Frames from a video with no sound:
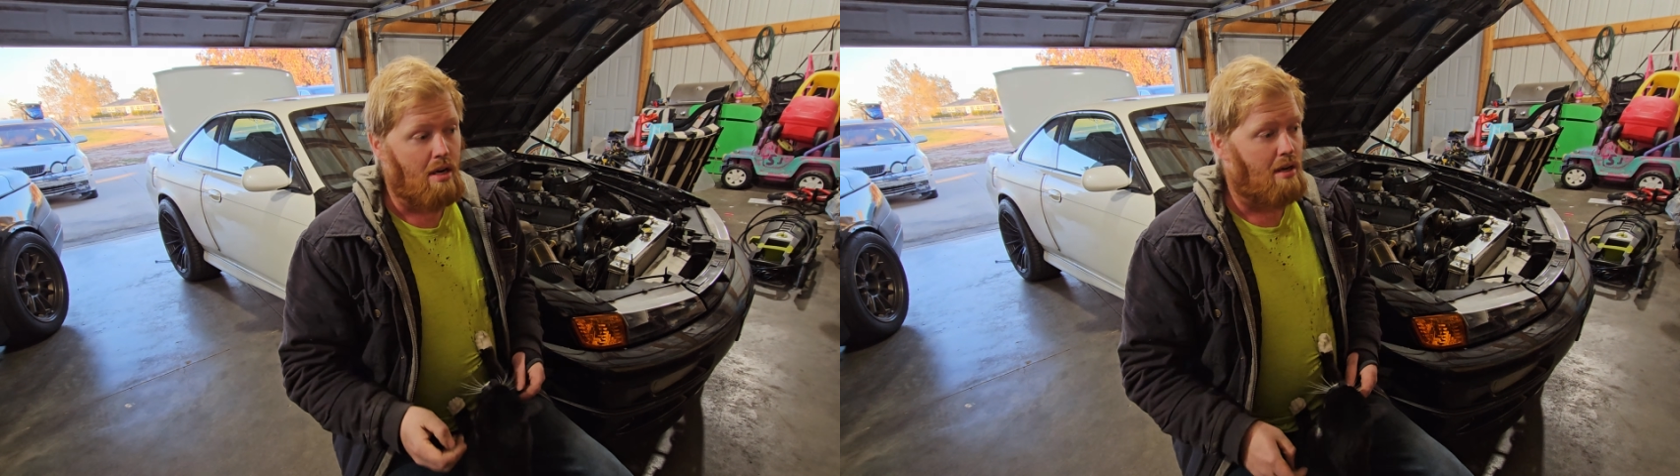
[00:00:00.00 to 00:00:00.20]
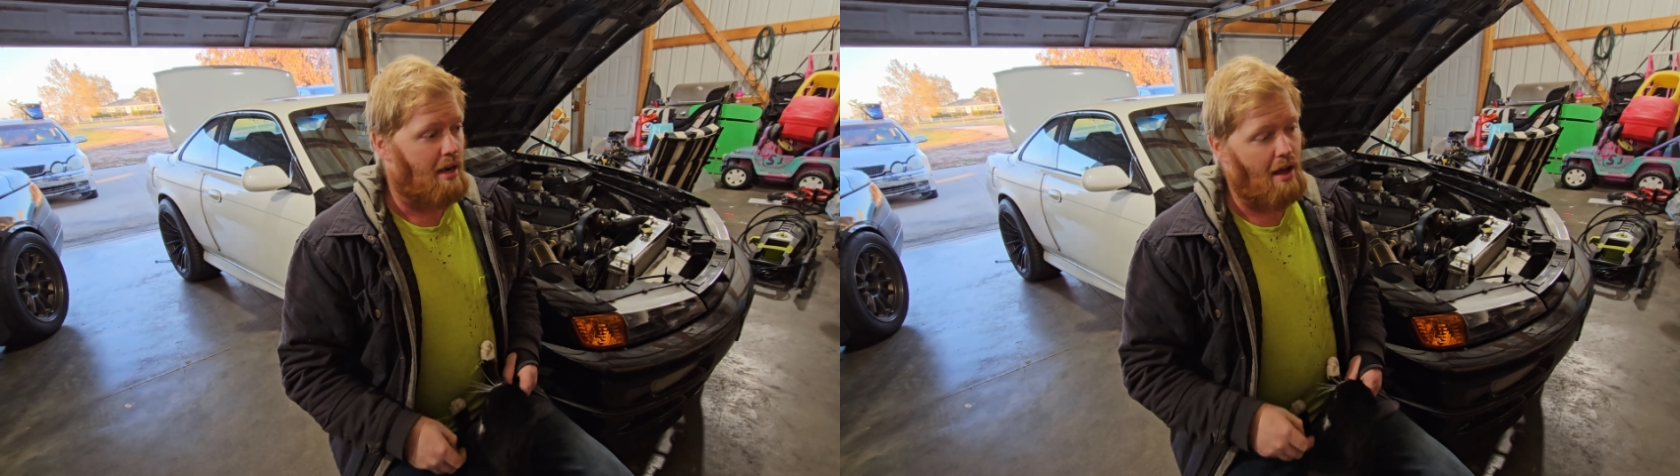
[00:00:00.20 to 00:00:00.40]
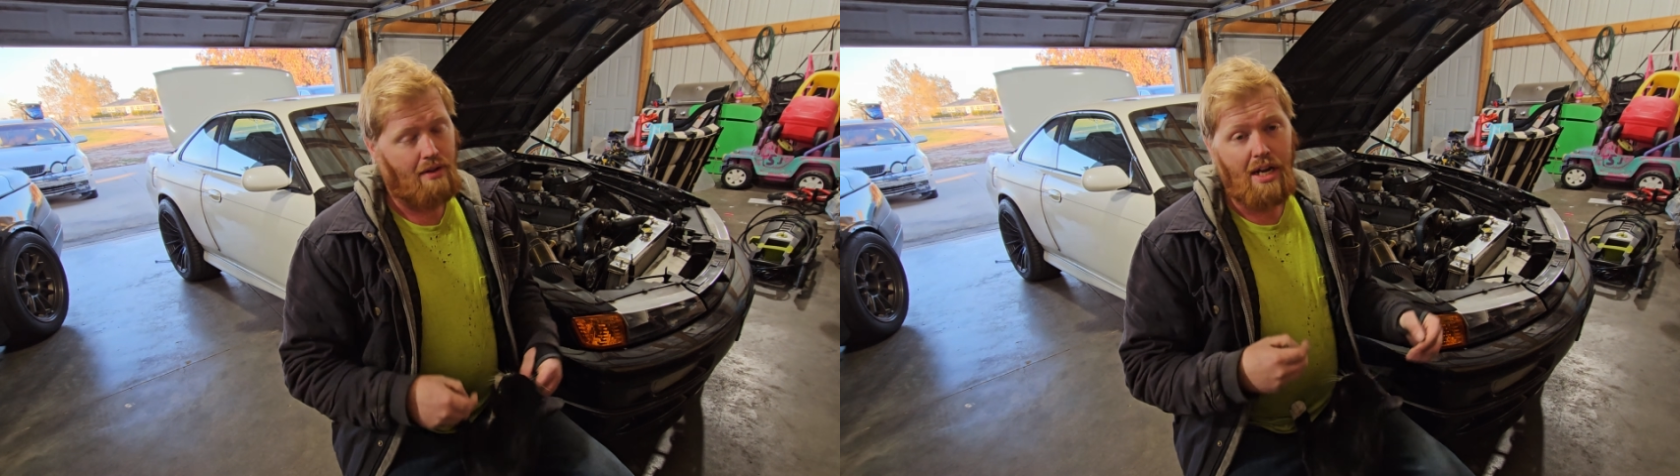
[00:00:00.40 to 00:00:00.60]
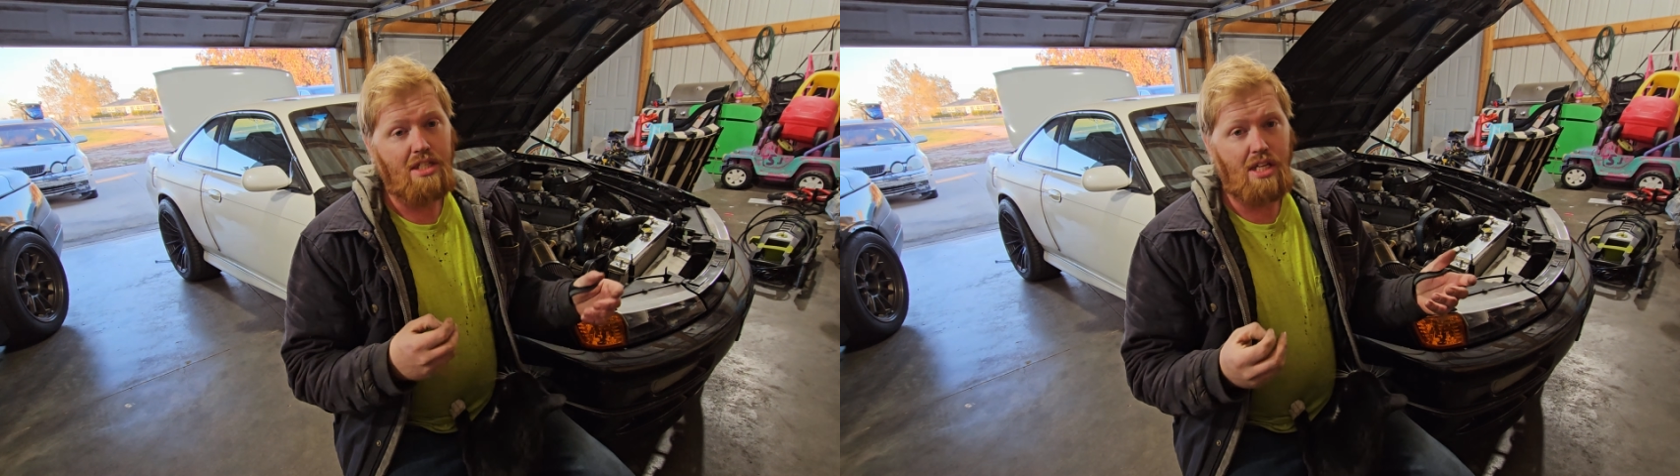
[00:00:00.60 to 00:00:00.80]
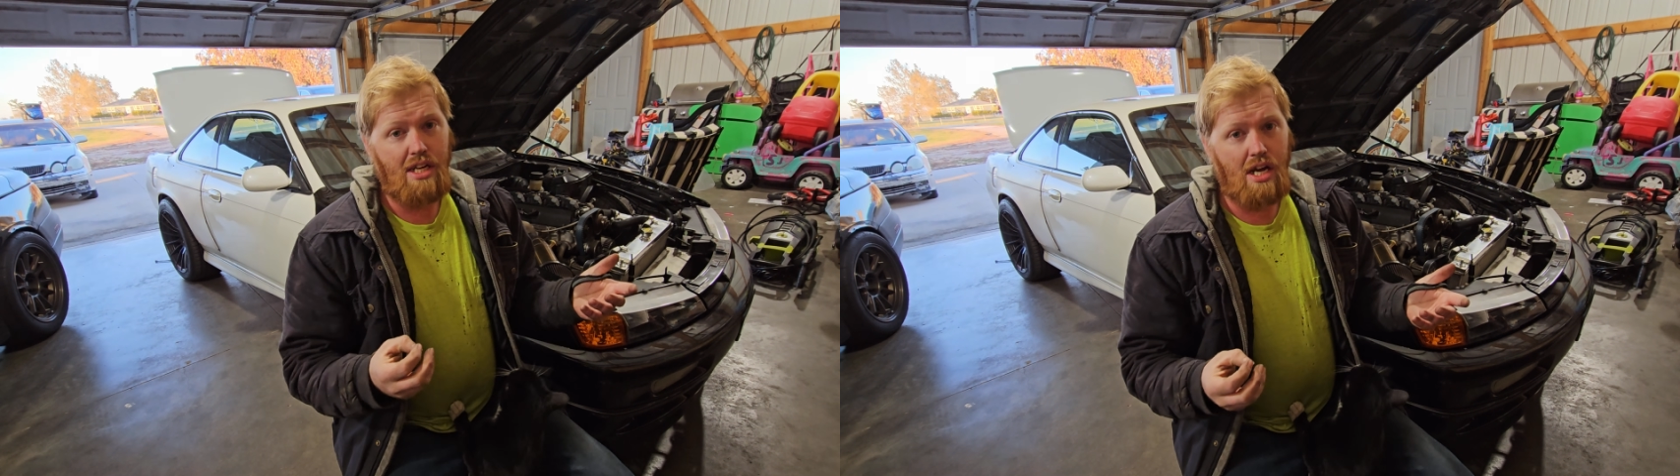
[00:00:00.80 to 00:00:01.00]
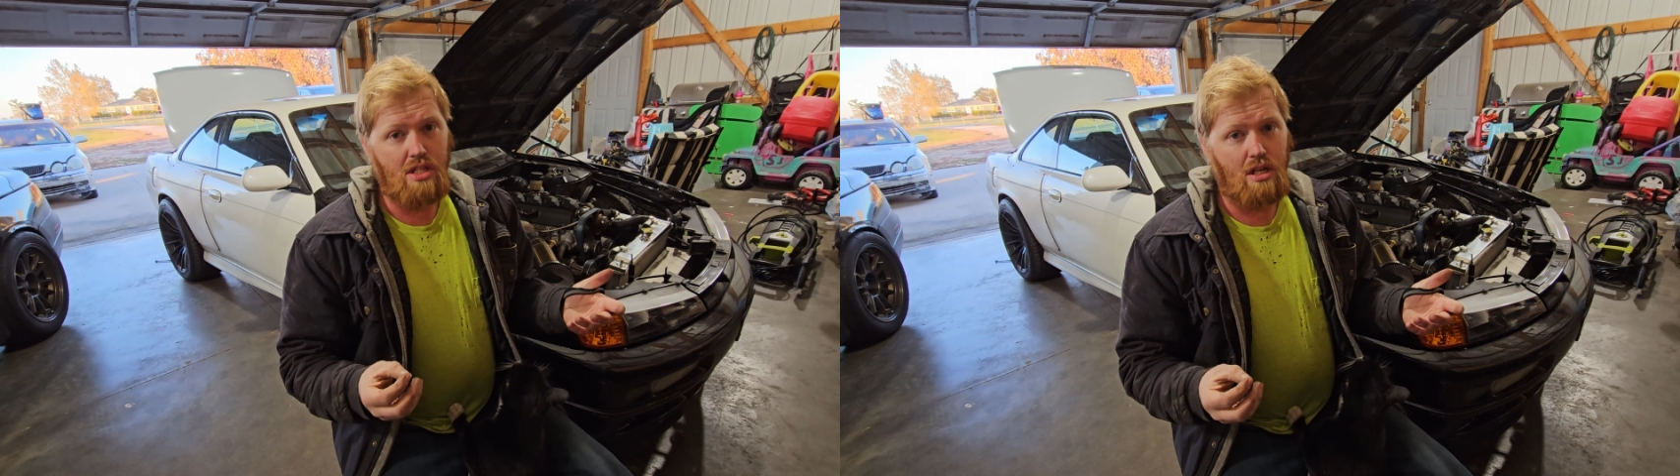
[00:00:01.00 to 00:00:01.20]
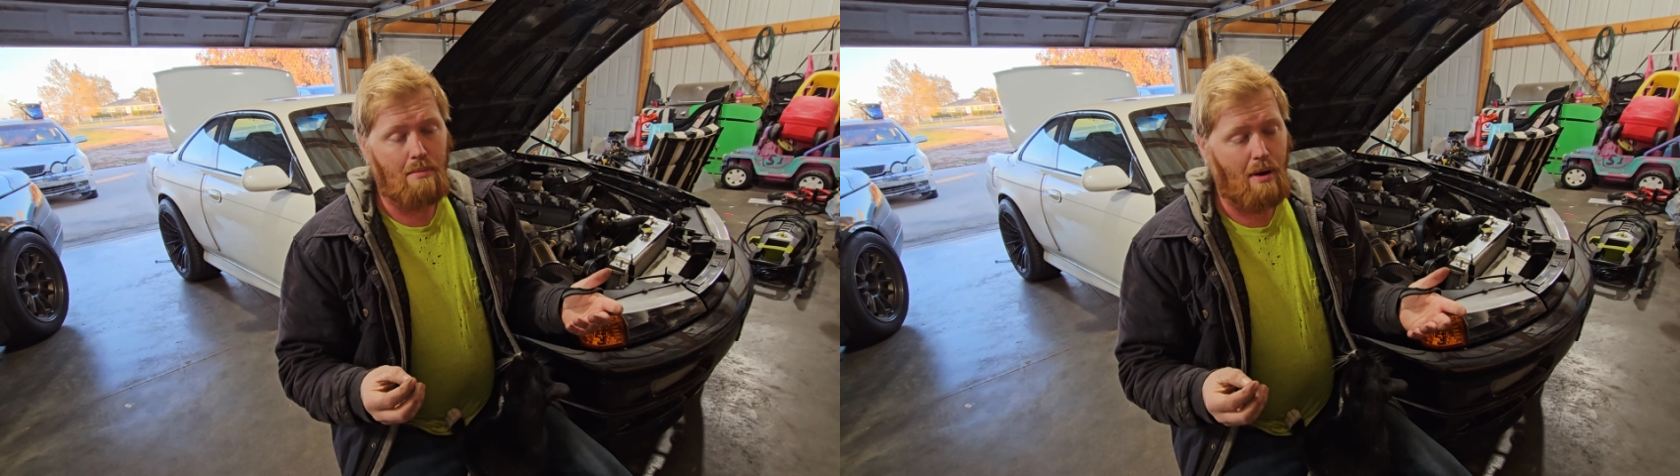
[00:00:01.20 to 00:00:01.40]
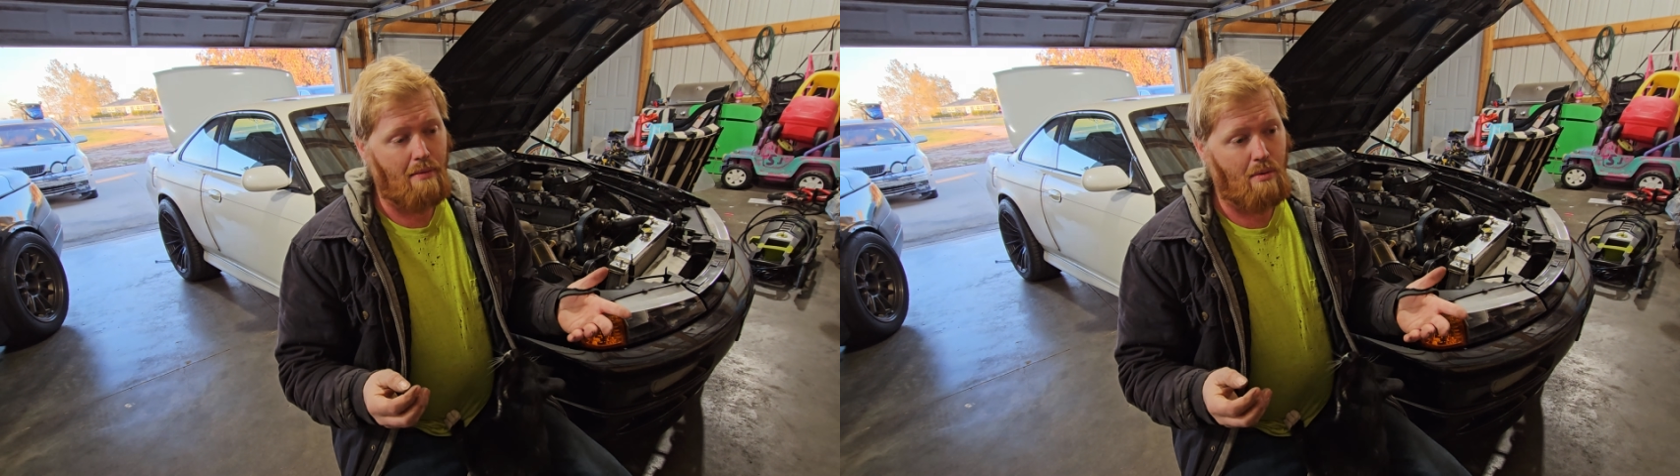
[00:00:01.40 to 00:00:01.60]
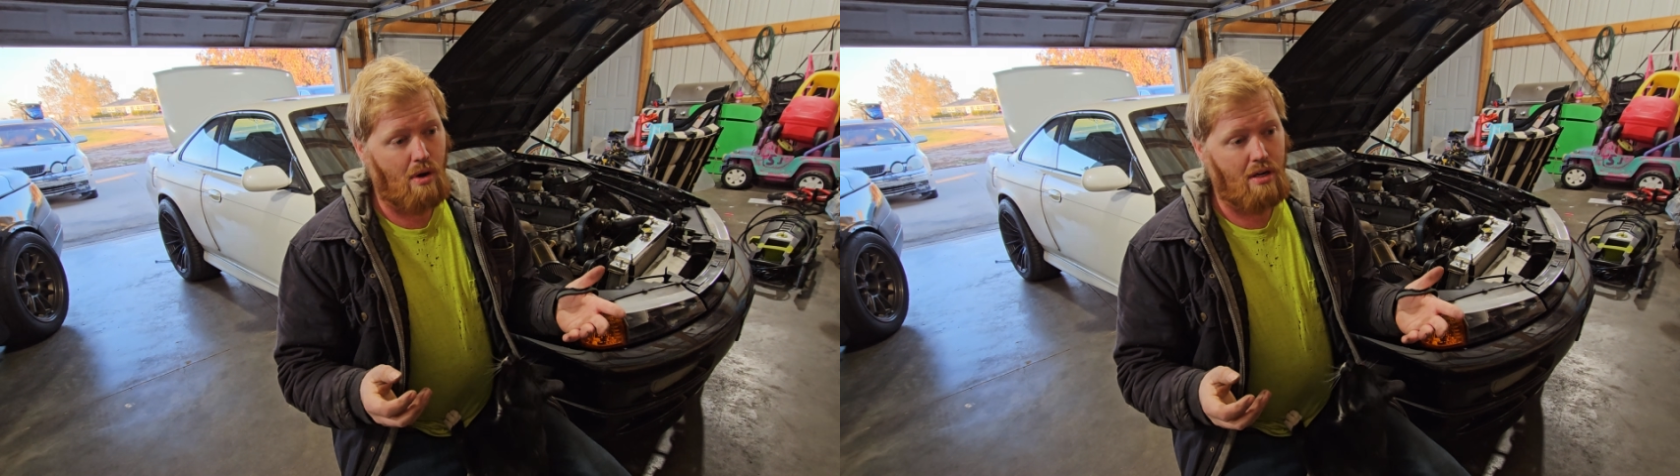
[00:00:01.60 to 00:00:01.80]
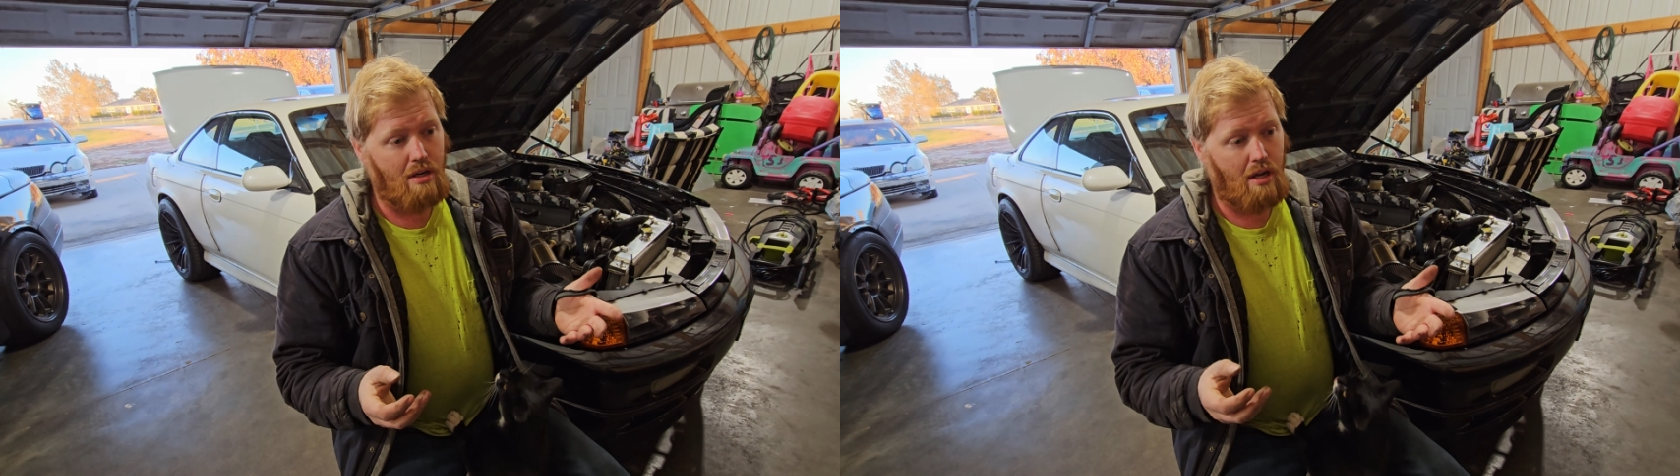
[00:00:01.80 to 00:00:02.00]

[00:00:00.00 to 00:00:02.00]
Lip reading: Now, the next thing you guys are going to probably want